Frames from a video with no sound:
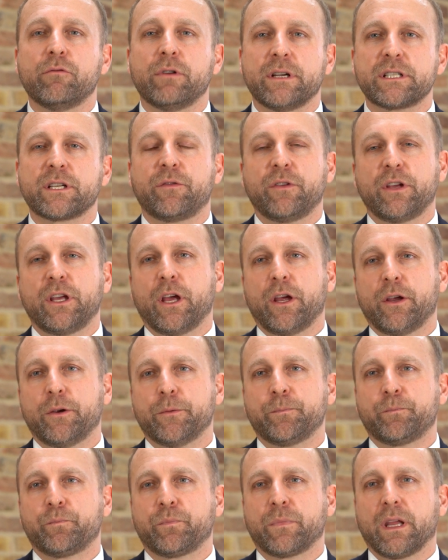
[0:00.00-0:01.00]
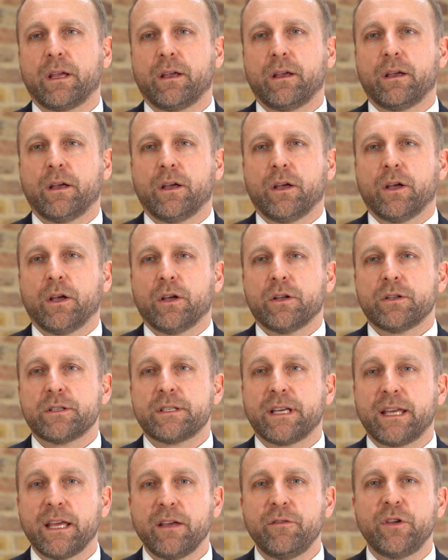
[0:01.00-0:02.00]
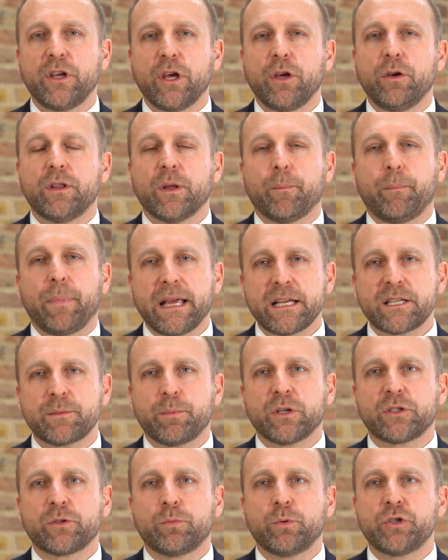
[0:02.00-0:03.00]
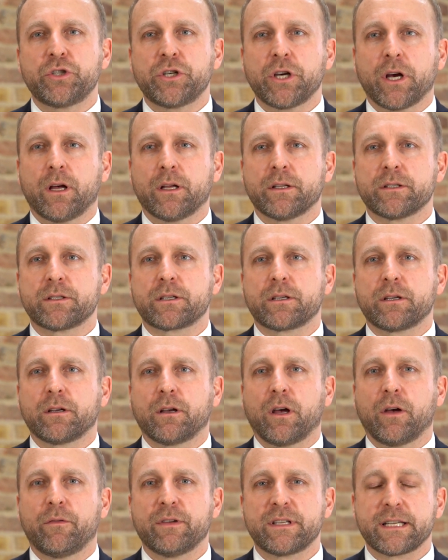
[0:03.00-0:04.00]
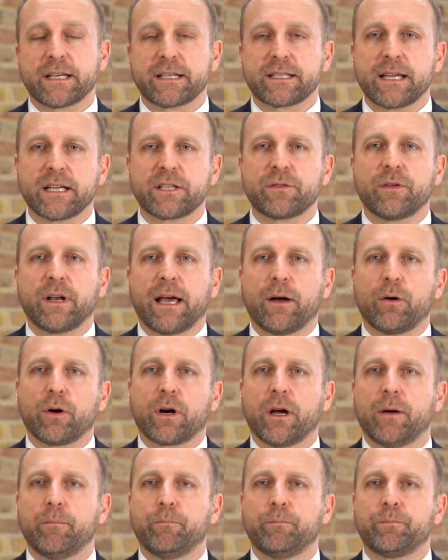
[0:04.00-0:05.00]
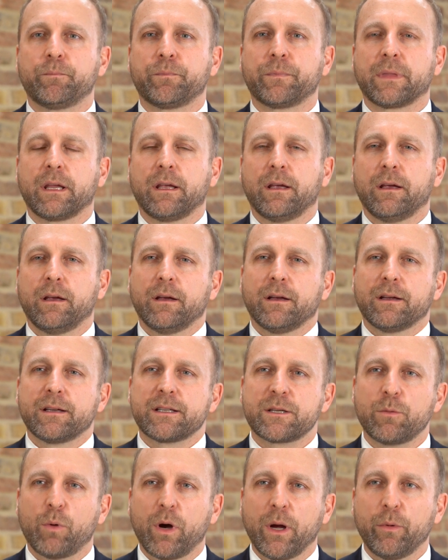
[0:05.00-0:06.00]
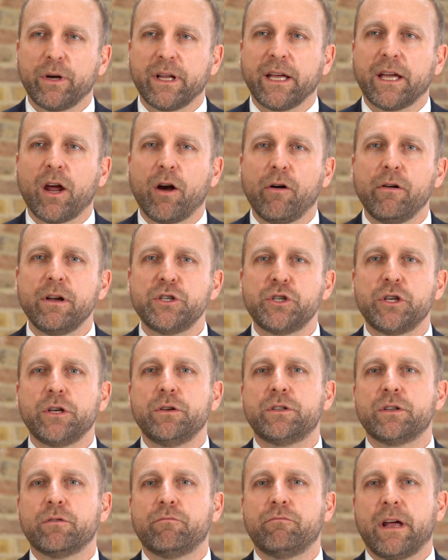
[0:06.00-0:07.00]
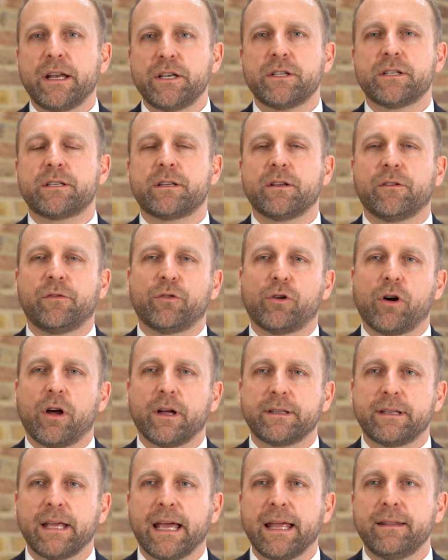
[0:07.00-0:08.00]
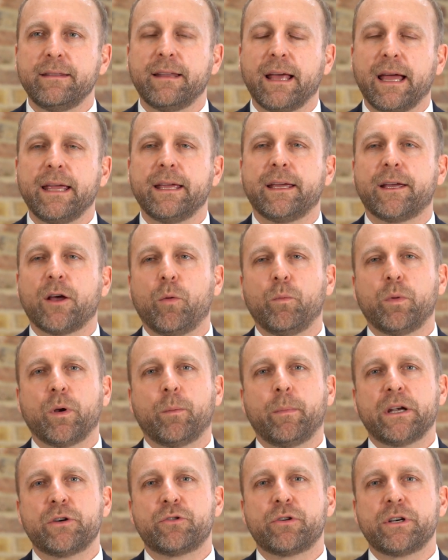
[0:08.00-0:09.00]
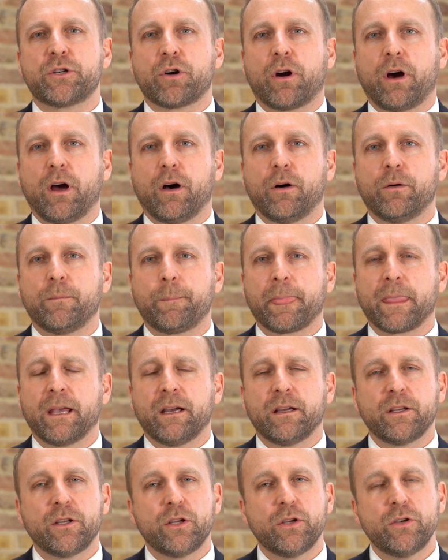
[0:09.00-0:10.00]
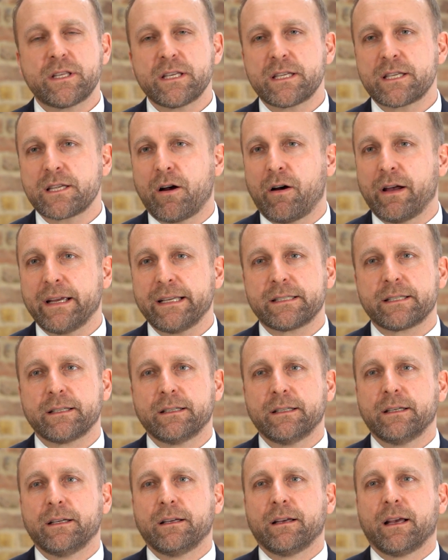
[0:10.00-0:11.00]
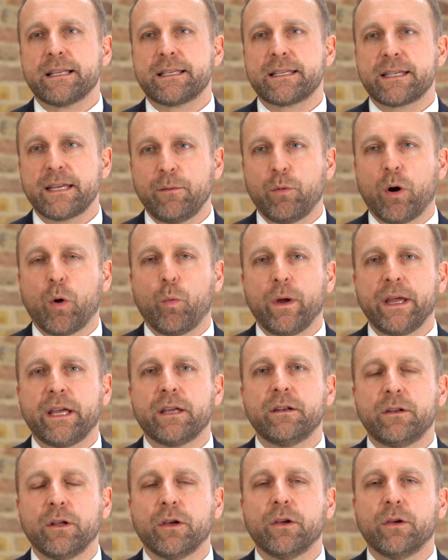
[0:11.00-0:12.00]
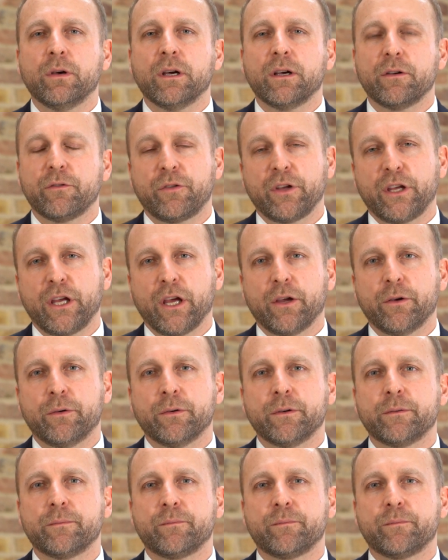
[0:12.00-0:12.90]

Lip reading: risk for you, to give you the best possible chance of a successful outcome. So I would encourage you to register for our 10-day complimentary trial, use the site, and see what we can do for you.